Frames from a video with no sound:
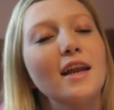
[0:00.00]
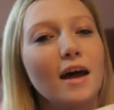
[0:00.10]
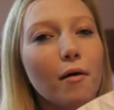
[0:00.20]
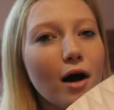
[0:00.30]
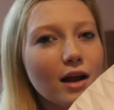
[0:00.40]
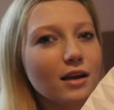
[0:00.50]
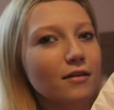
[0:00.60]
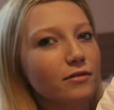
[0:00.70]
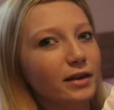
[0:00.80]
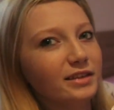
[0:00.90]
Now I
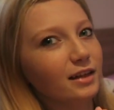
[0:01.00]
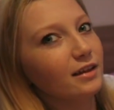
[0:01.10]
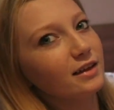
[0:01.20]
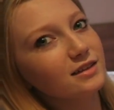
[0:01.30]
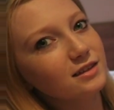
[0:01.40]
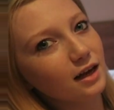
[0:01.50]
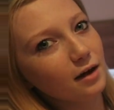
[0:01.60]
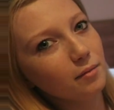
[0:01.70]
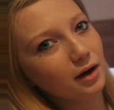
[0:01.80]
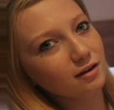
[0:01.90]
love things like this,
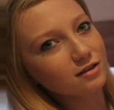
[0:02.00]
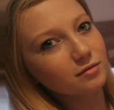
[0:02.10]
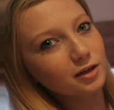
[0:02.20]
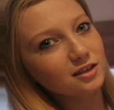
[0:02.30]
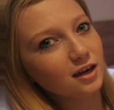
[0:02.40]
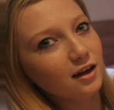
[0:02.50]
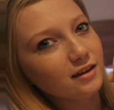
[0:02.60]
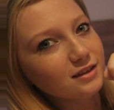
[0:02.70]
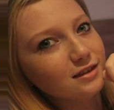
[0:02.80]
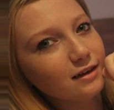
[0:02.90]
and I especially like
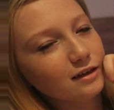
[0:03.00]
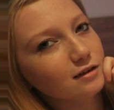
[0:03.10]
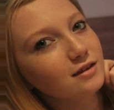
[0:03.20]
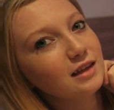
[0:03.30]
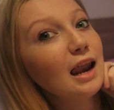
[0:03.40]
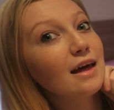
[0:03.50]
the design because I